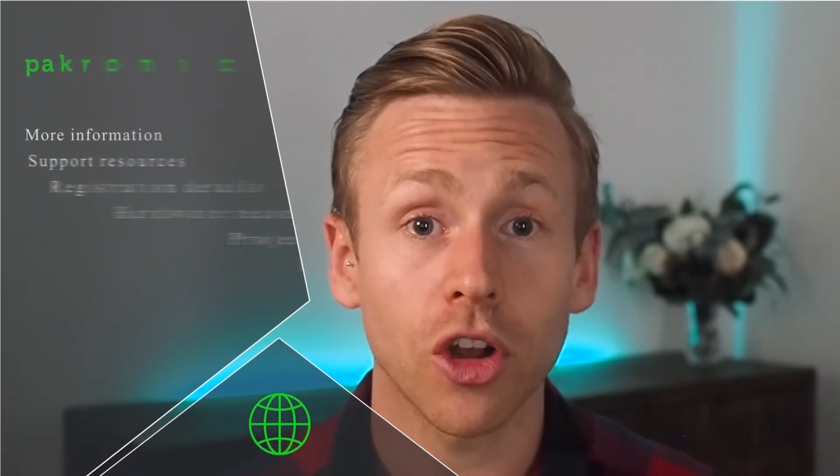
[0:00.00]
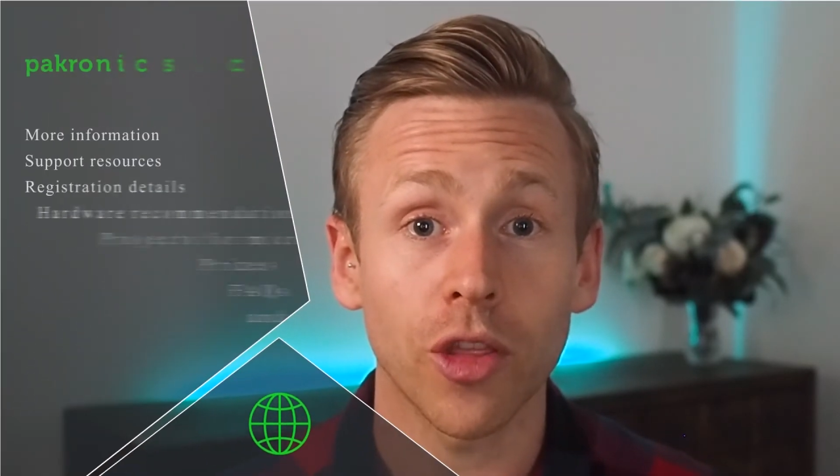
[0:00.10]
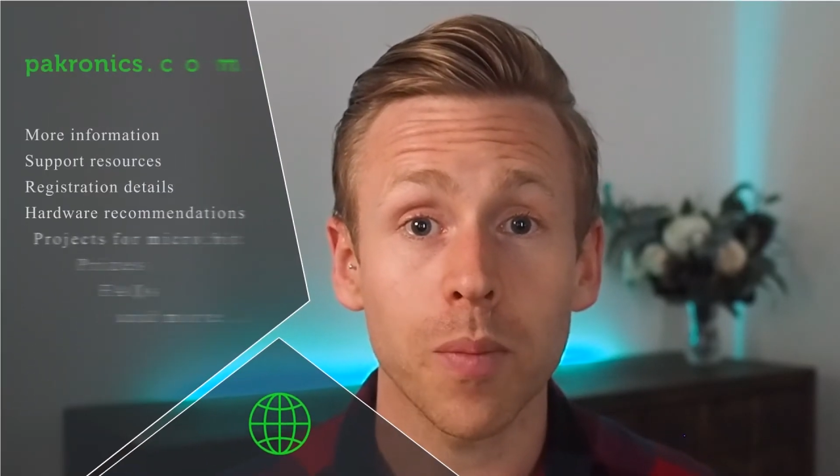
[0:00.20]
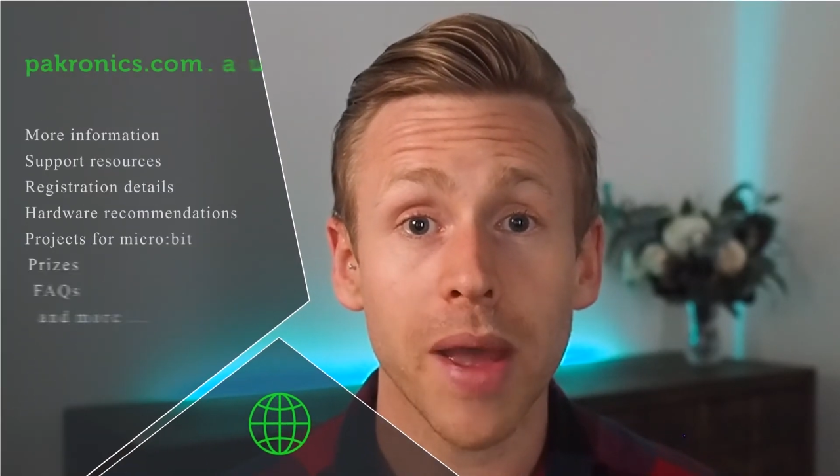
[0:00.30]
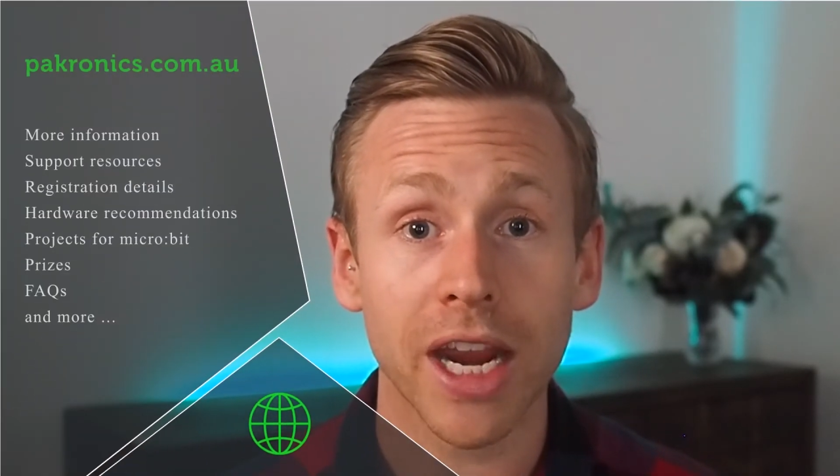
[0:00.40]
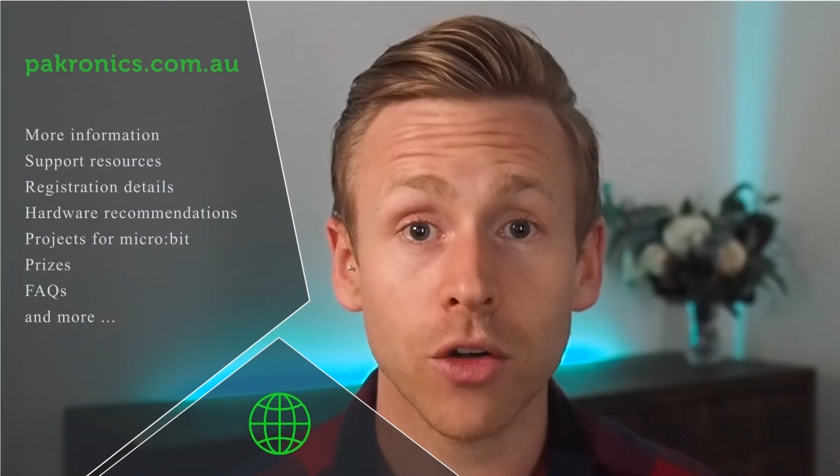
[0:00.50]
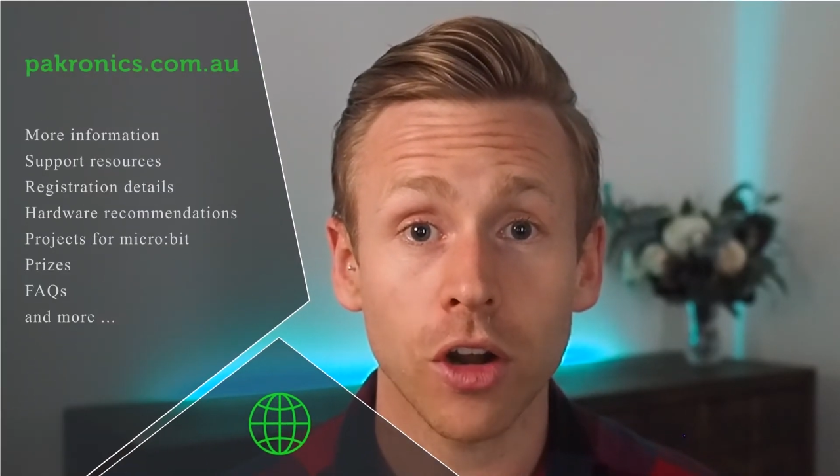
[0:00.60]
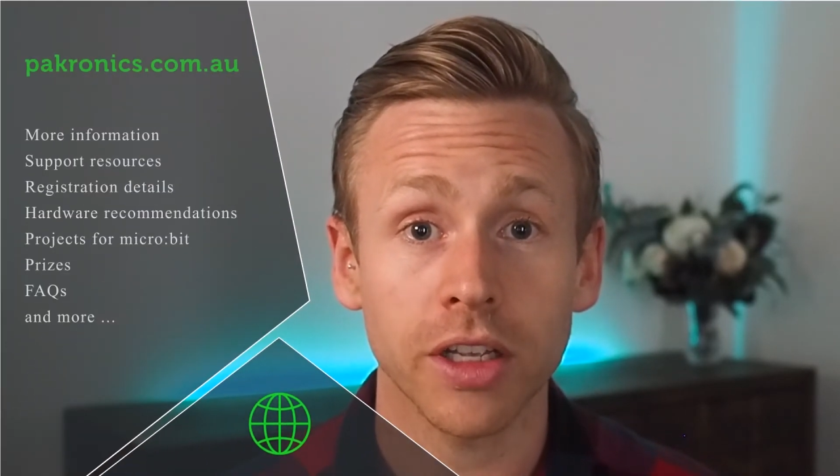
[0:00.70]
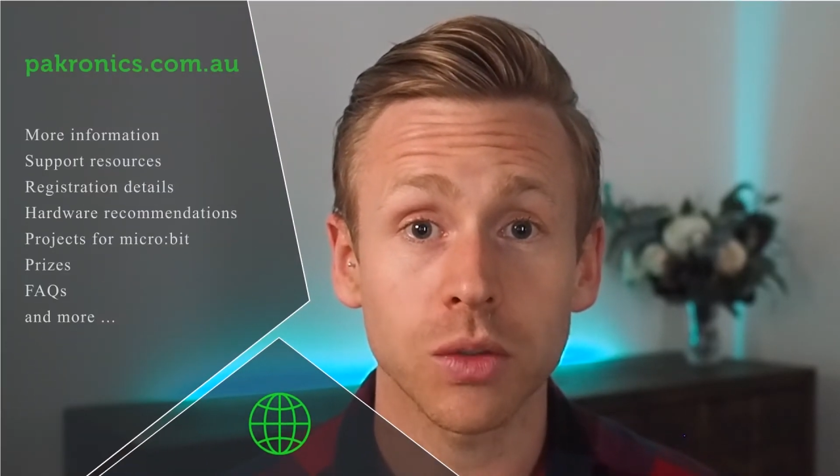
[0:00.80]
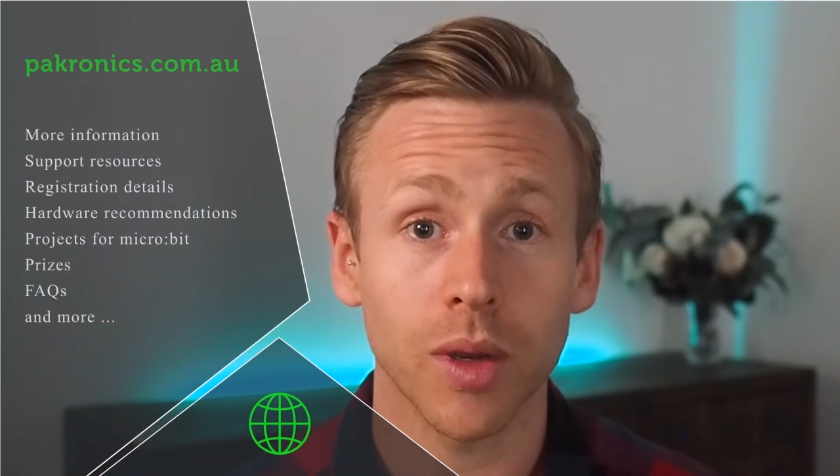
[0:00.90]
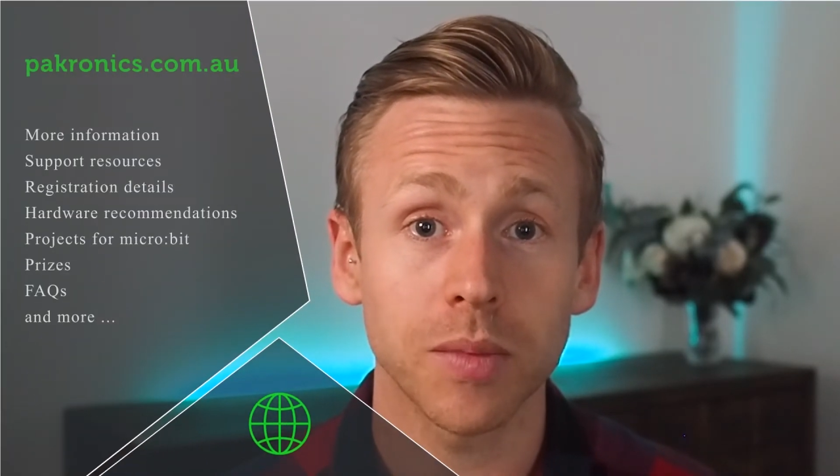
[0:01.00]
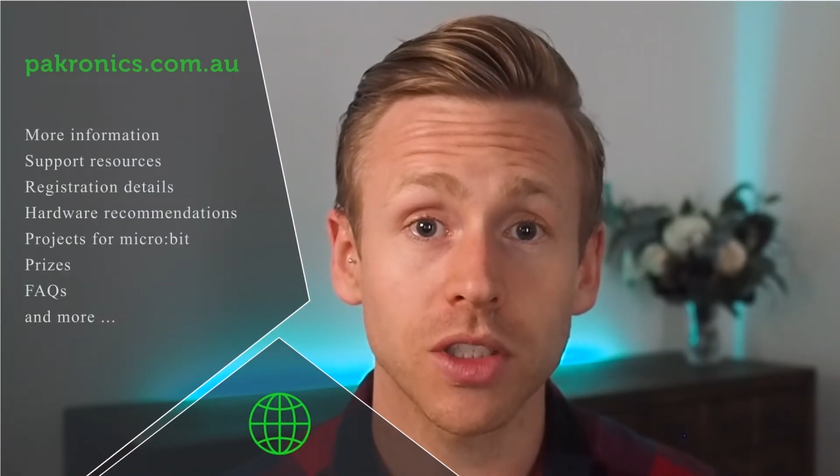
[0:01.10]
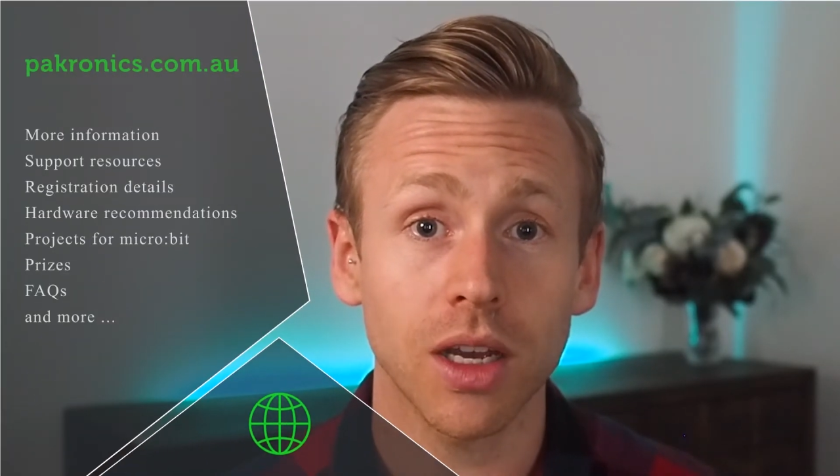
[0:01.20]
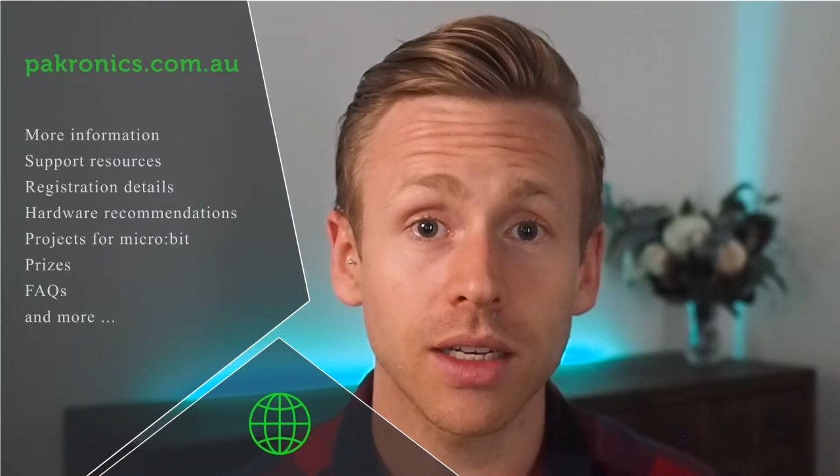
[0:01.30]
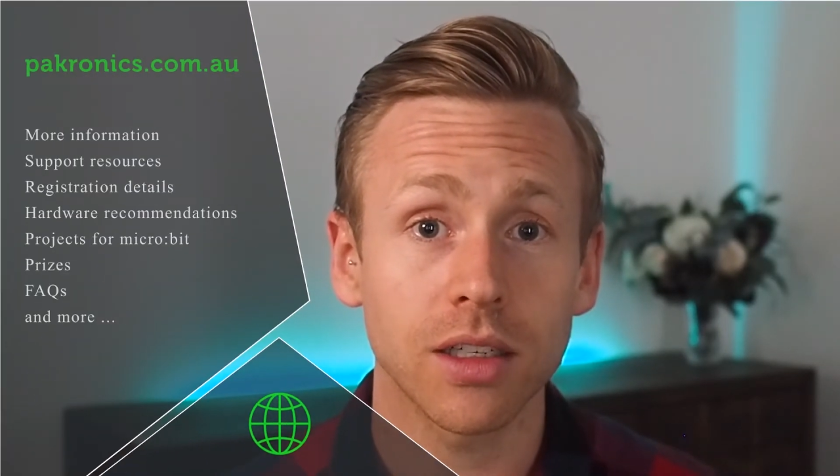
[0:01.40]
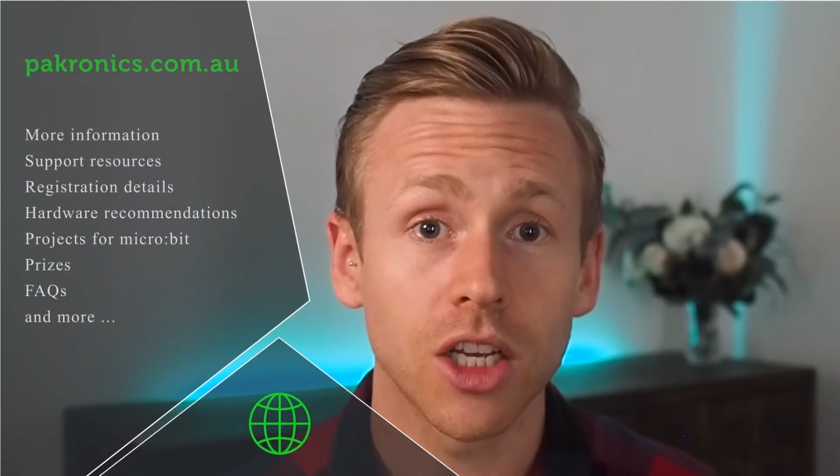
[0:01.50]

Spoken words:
on the Pakronics website